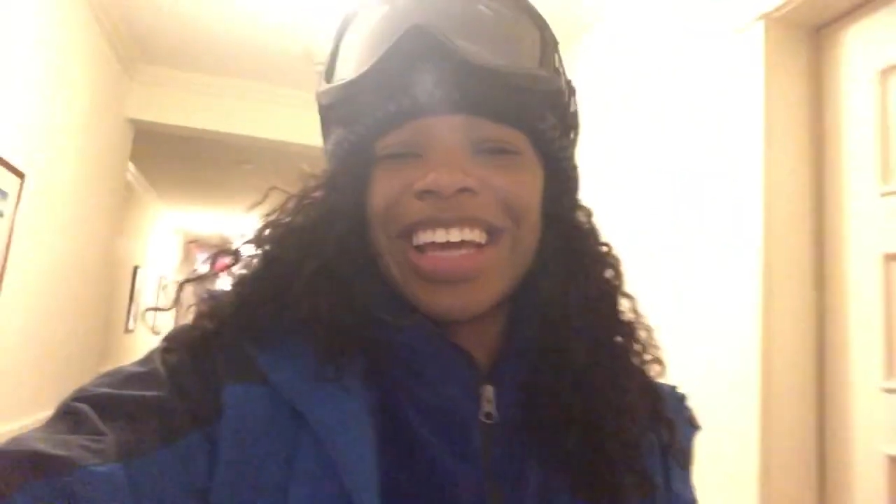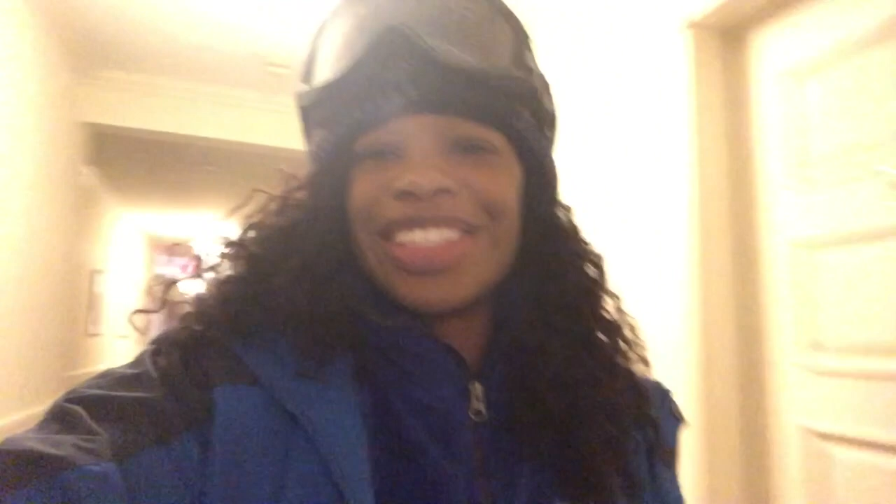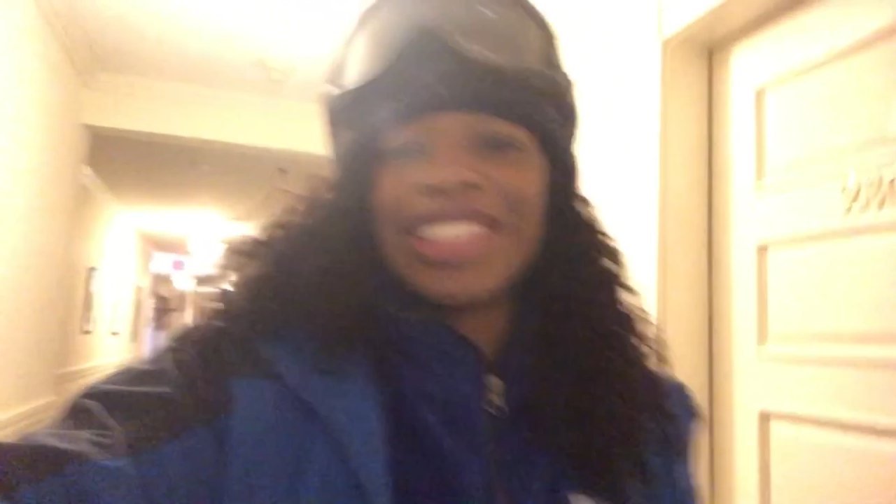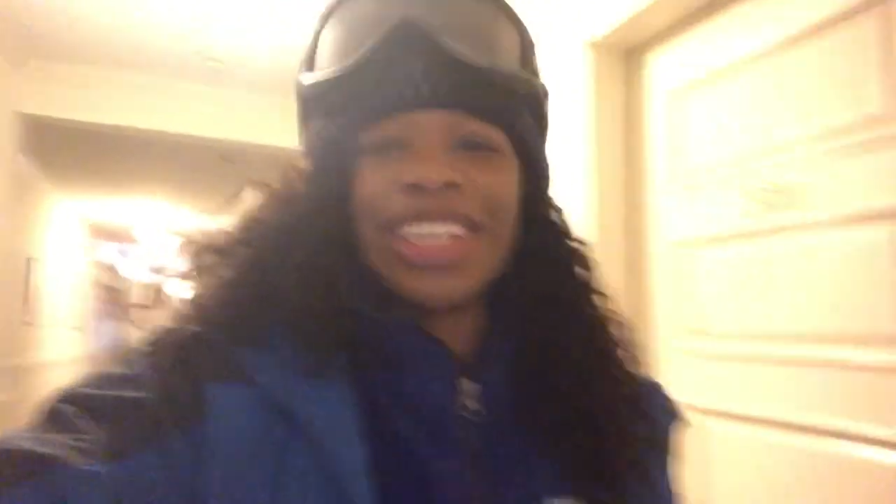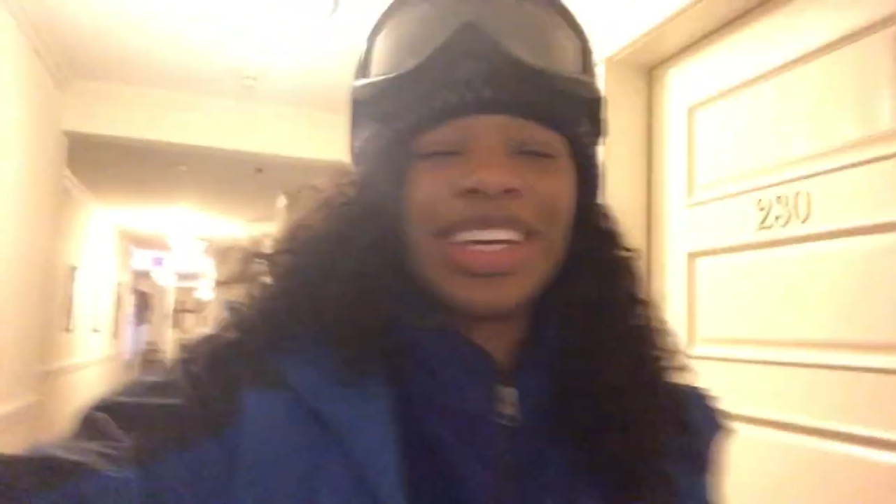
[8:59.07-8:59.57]
And
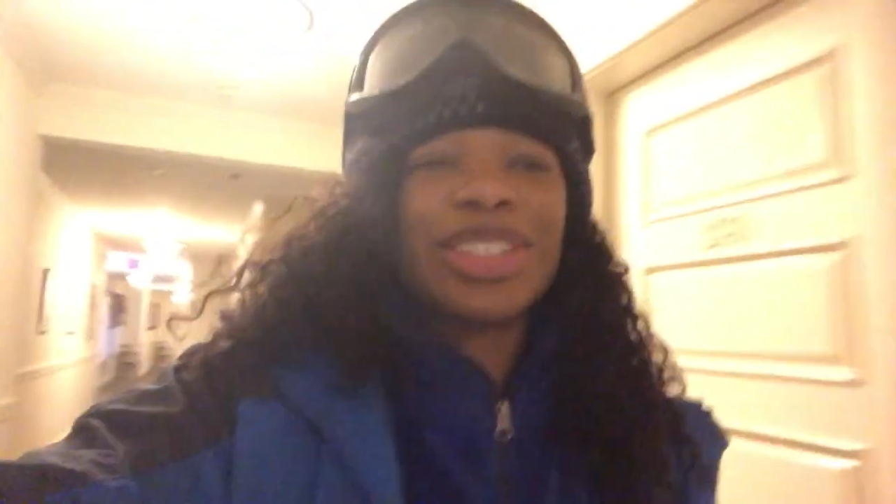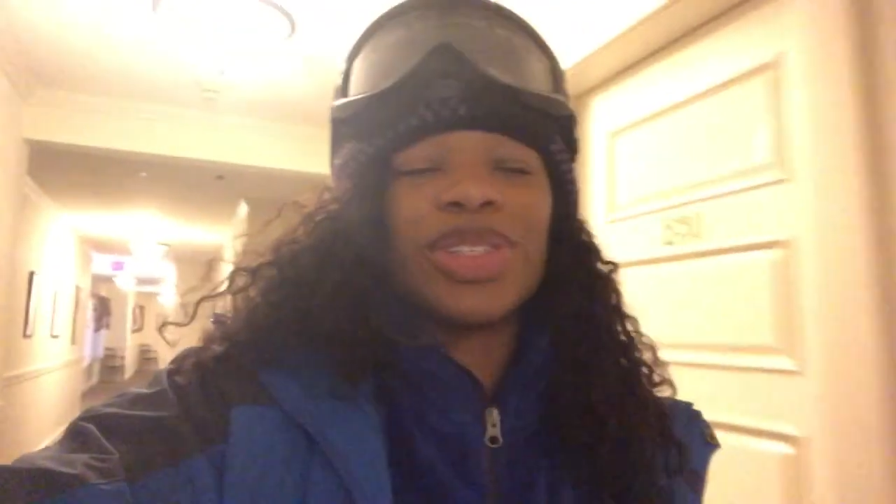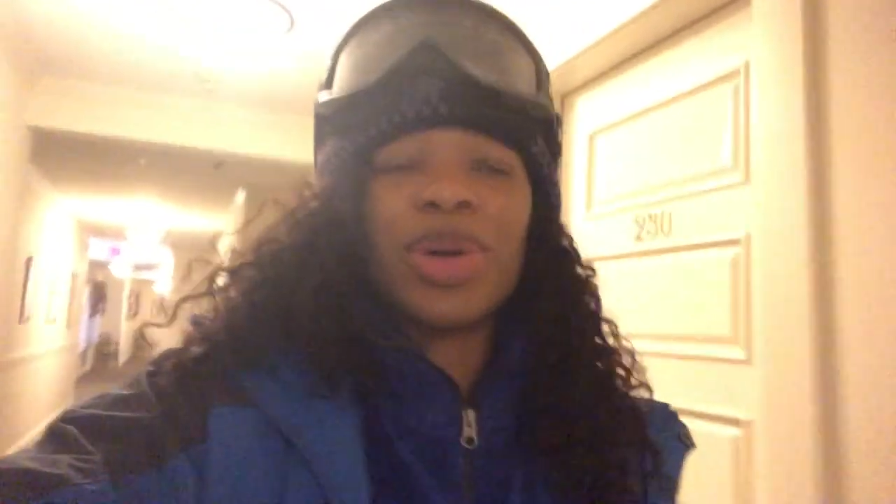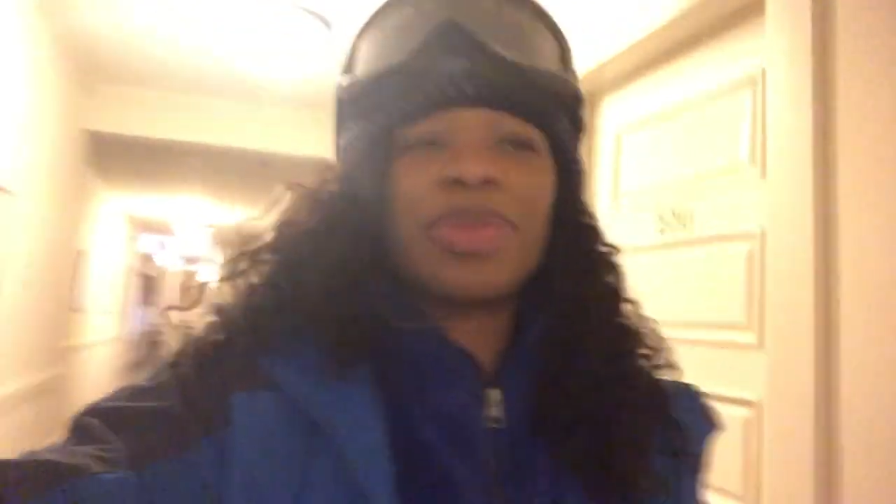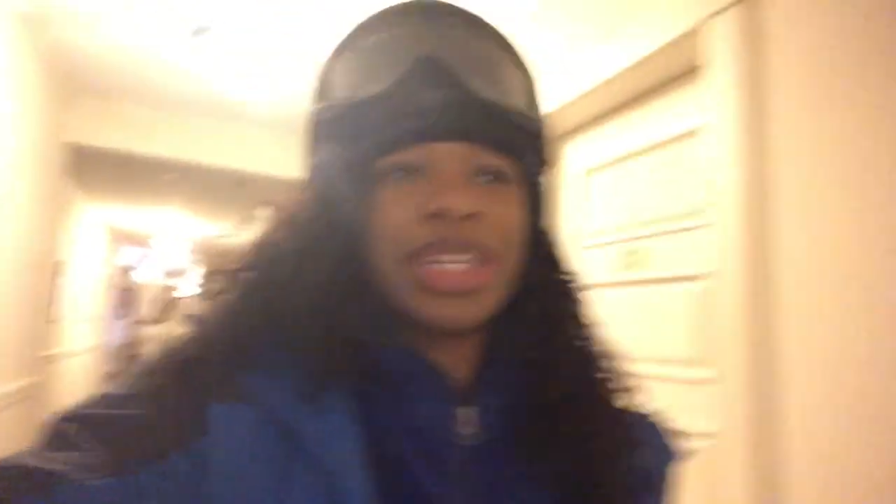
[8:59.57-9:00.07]
seeing
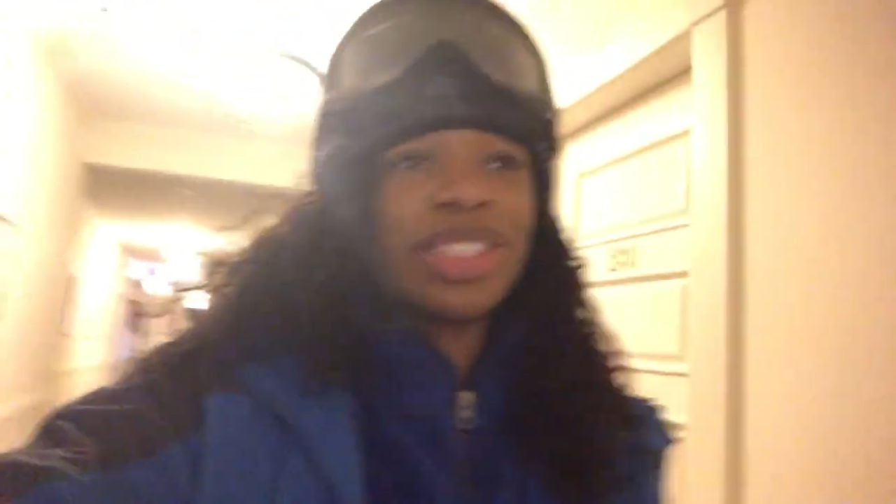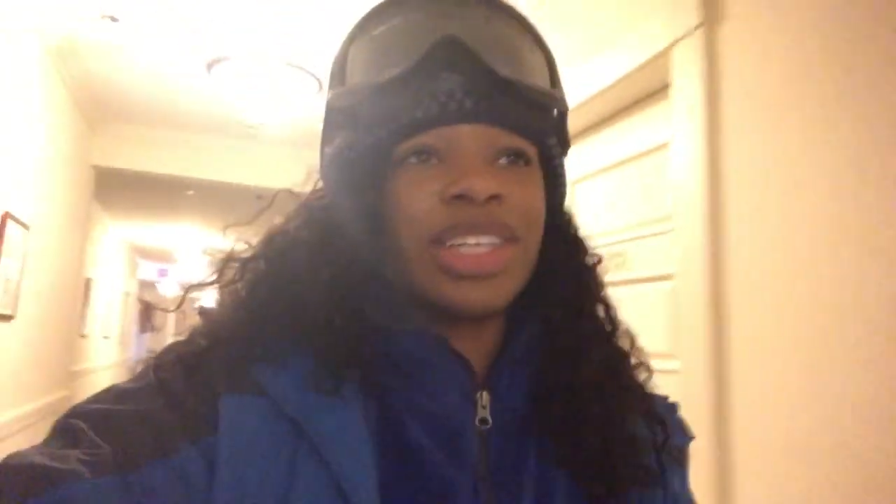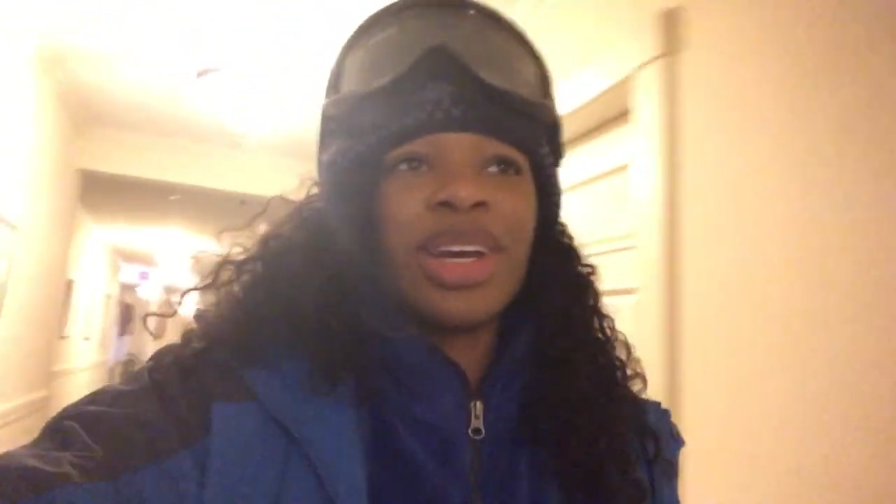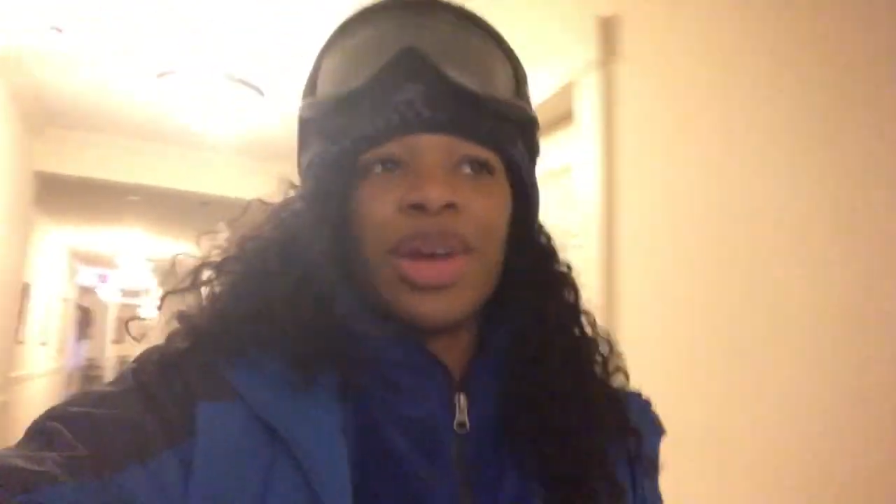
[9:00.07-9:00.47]
so much